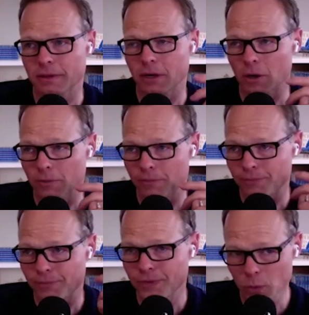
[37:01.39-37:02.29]
are
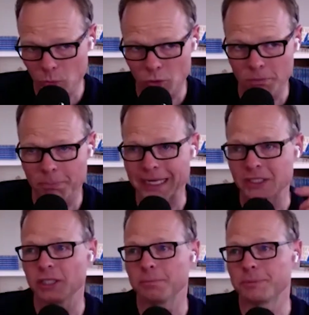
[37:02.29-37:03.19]
fueled by
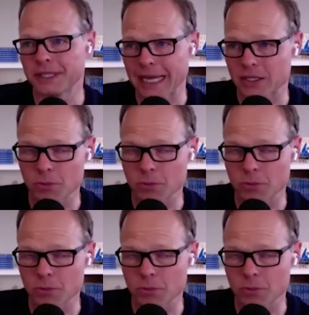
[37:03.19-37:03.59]
cheap debt.